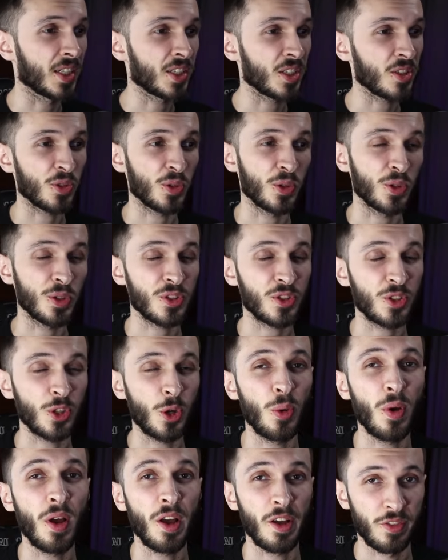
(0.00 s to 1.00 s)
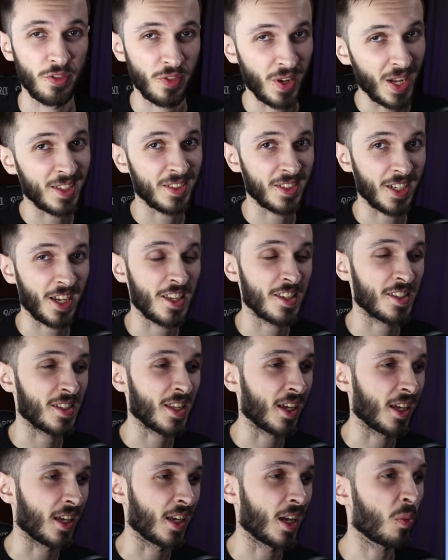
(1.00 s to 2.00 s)
it is also Valentine's
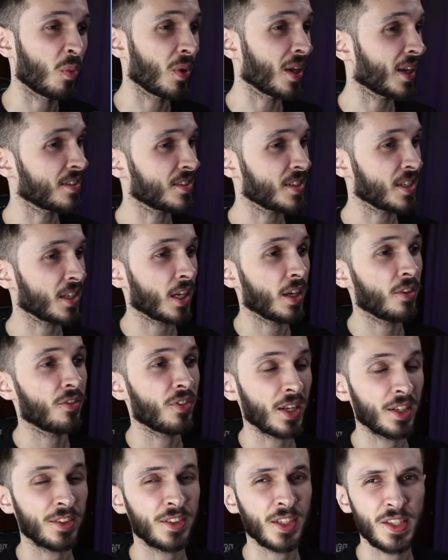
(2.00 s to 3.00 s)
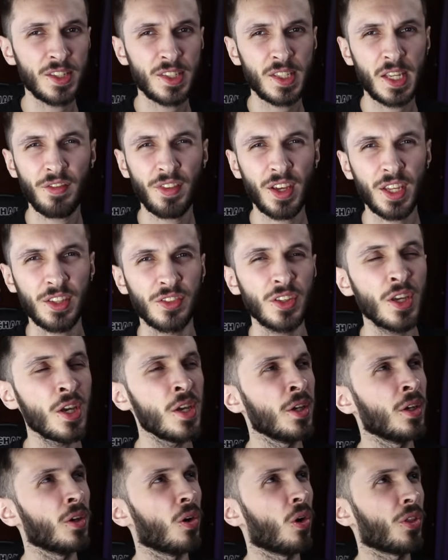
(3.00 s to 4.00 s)
Day, and we're getting a Valentine's Day event,
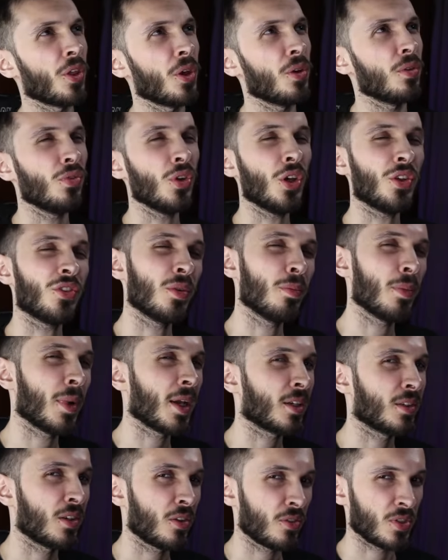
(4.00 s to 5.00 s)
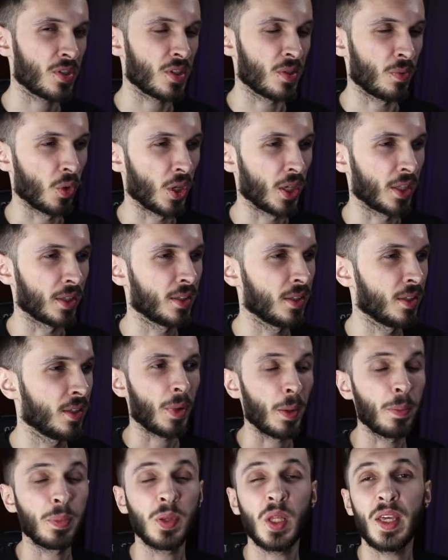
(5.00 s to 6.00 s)
although not a magnificent one.
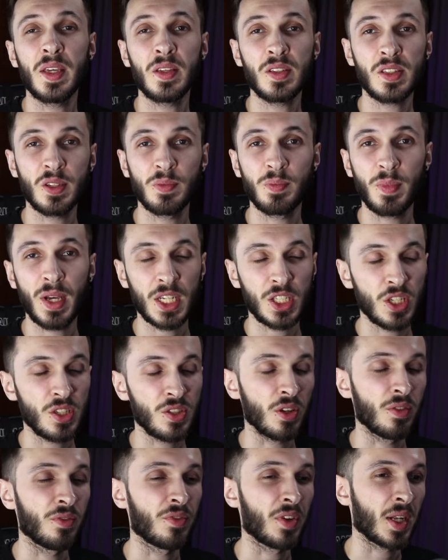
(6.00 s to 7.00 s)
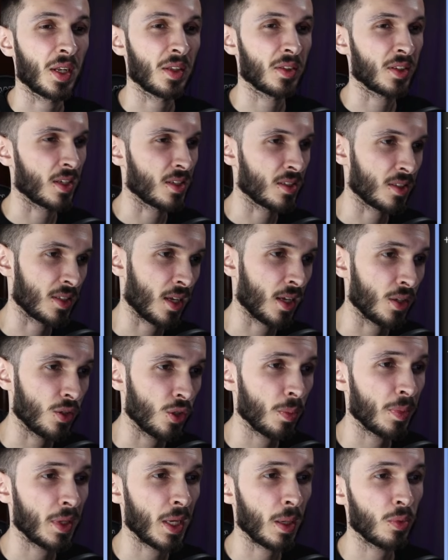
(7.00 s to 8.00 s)
By playing some matches on Valentine's Day,
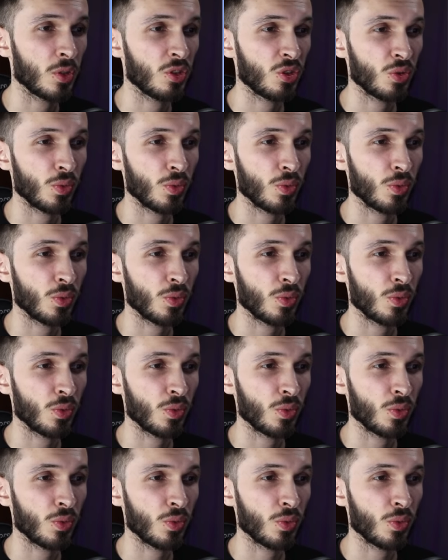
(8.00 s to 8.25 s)
you'll be able